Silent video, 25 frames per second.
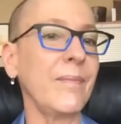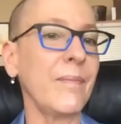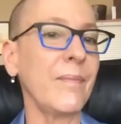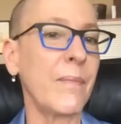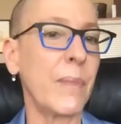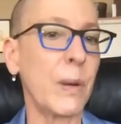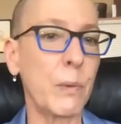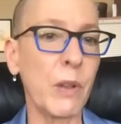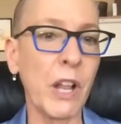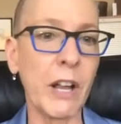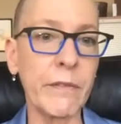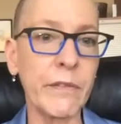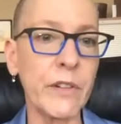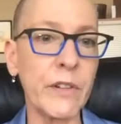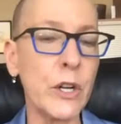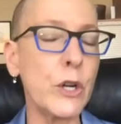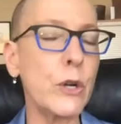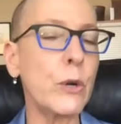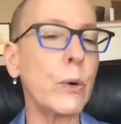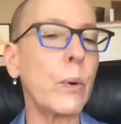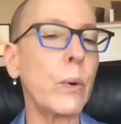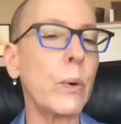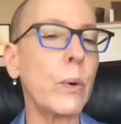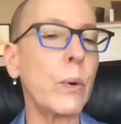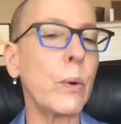people have
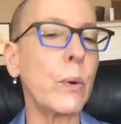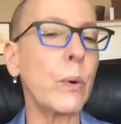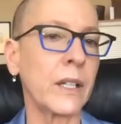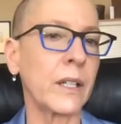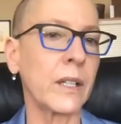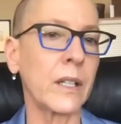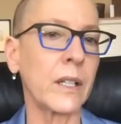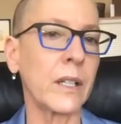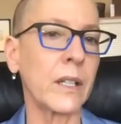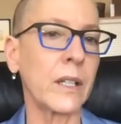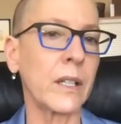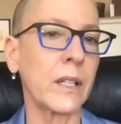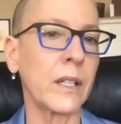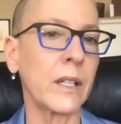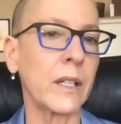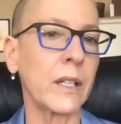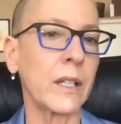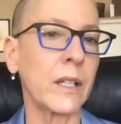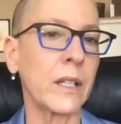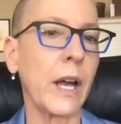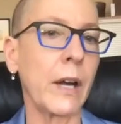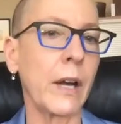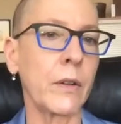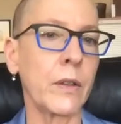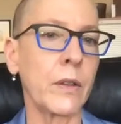new
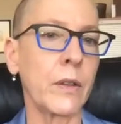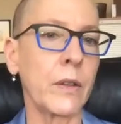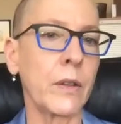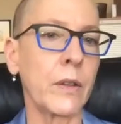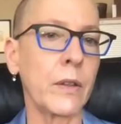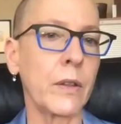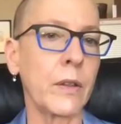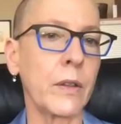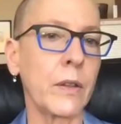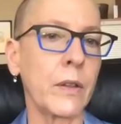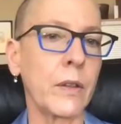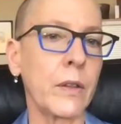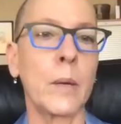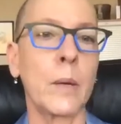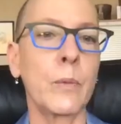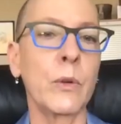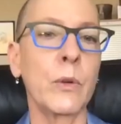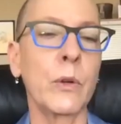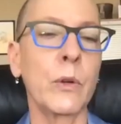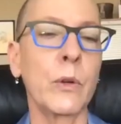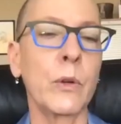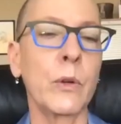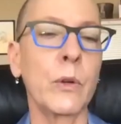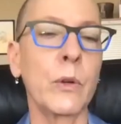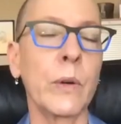understandings of how things are
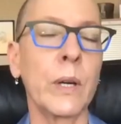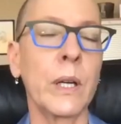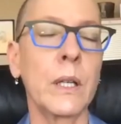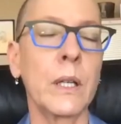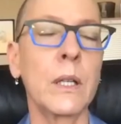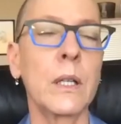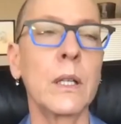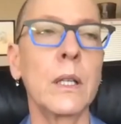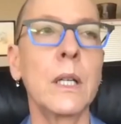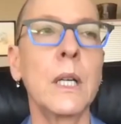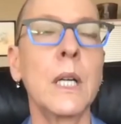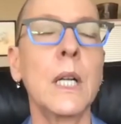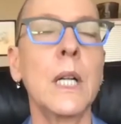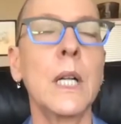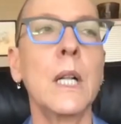operating.